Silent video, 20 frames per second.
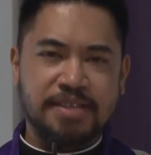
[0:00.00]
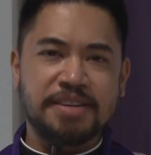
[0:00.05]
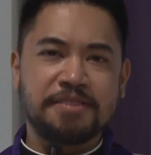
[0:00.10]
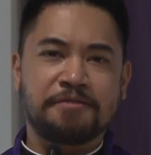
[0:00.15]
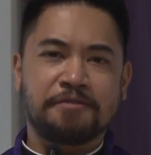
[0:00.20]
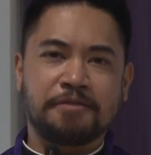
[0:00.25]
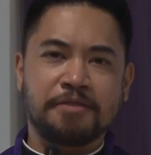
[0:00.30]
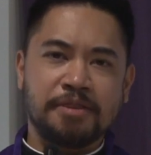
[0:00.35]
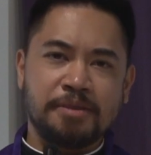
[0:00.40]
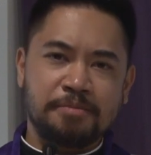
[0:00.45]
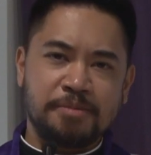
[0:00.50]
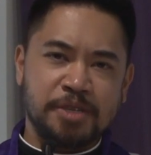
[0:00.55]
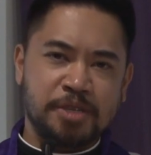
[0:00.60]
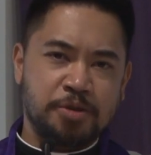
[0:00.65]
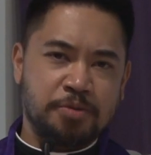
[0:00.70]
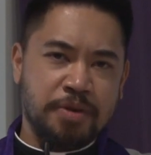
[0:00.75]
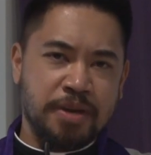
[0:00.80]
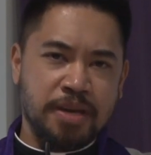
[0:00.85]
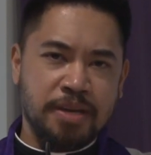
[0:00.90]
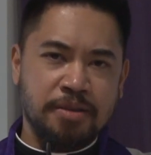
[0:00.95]
different
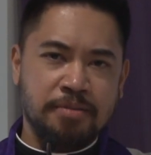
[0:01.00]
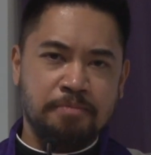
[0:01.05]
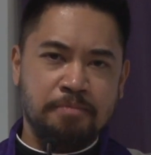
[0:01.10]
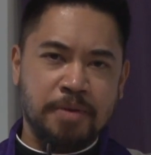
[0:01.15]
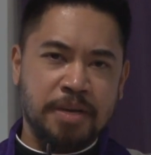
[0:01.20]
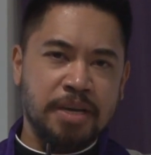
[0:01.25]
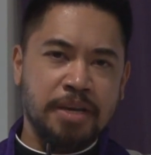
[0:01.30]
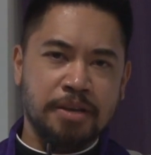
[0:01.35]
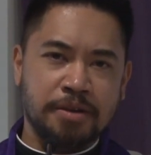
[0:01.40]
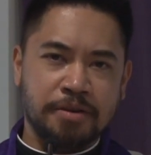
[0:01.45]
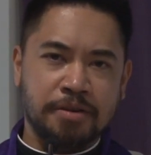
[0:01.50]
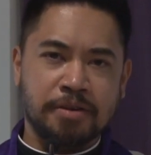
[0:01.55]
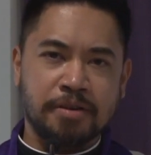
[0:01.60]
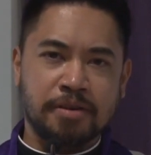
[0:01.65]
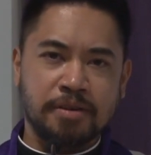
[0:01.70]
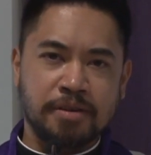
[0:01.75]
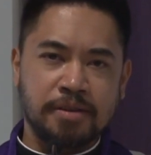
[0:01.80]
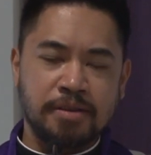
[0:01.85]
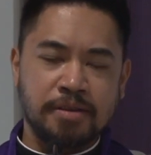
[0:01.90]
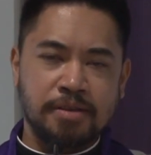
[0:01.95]
between
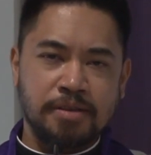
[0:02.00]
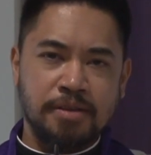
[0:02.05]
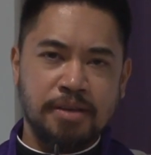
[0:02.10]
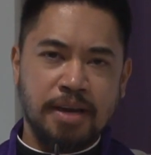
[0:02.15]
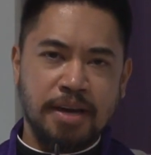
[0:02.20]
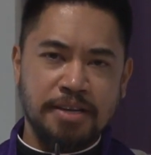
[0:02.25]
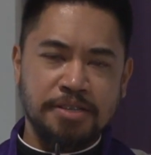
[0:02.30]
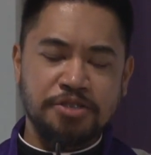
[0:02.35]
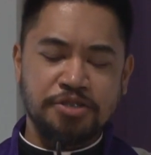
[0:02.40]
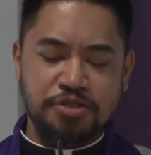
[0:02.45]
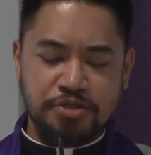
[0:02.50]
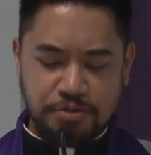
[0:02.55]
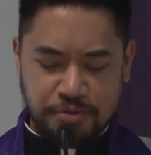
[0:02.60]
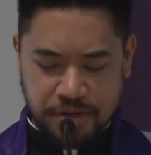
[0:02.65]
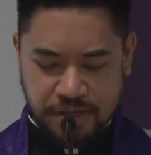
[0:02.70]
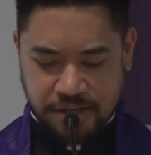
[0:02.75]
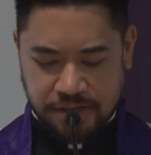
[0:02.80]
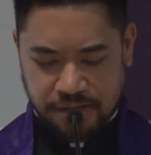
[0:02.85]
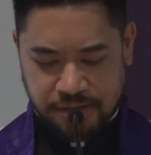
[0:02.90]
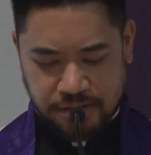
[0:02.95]
Peter and
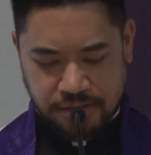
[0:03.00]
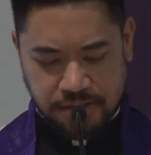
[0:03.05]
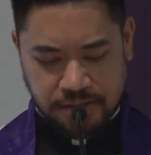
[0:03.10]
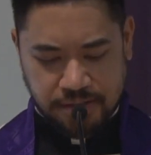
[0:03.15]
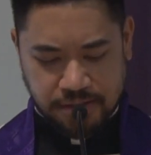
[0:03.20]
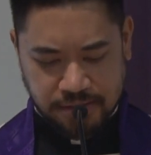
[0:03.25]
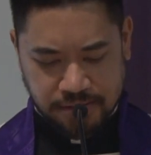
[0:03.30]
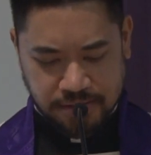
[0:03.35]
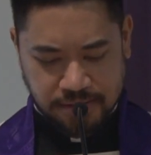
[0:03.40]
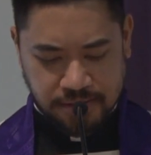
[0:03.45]
Judas?